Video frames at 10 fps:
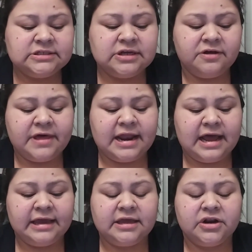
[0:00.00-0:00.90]
so that
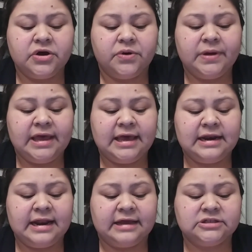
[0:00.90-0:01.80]
I could go
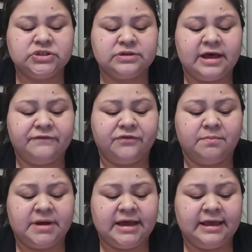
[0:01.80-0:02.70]
ahead and answer that for
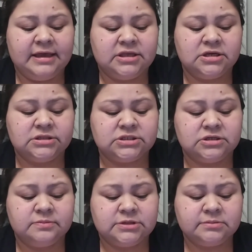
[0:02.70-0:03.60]
my
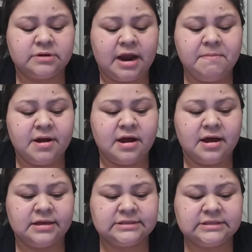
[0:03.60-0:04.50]
YouTube
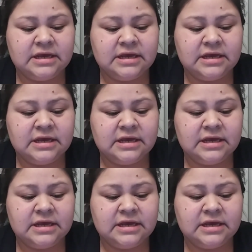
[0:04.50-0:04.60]
subscribers.